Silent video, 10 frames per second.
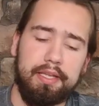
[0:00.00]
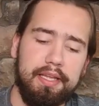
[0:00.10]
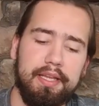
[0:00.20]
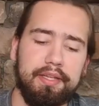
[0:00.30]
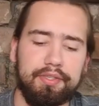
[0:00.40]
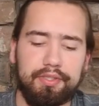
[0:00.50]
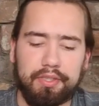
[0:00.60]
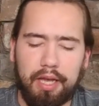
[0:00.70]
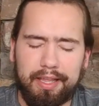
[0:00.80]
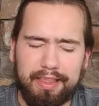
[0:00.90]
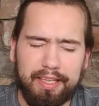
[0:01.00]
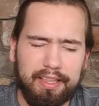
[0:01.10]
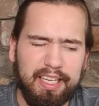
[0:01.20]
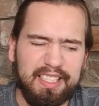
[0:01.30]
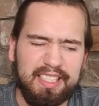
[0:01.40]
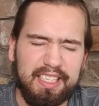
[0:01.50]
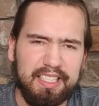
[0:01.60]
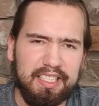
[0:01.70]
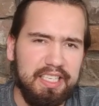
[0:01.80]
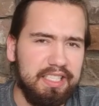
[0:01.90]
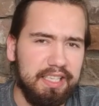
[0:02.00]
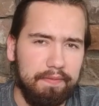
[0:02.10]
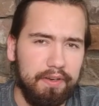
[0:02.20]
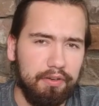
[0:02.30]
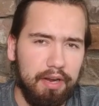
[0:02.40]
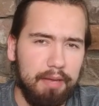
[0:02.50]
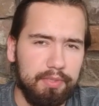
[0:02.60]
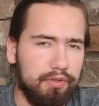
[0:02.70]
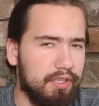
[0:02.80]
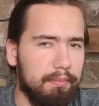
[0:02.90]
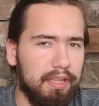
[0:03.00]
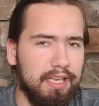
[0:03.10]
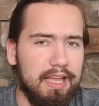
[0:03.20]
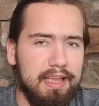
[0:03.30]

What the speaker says: is, I think, like 67 grams or something.